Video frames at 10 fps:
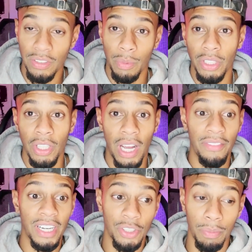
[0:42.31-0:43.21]
So when you
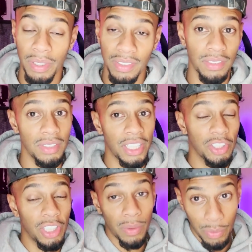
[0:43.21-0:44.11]
have an actual business, you
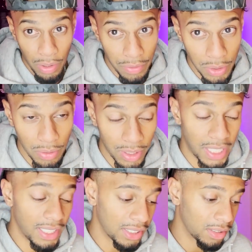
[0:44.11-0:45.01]
actually generate revenue,
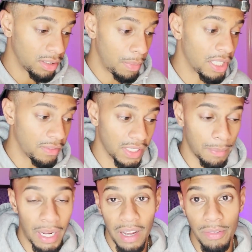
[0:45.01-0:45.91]
okay? That's the main thing
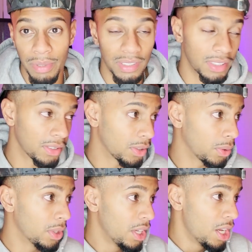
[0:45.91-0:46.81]
about having businesses.
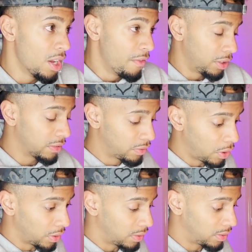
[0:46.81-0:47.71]
So first thing
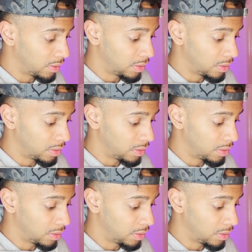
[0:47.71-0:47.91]
first,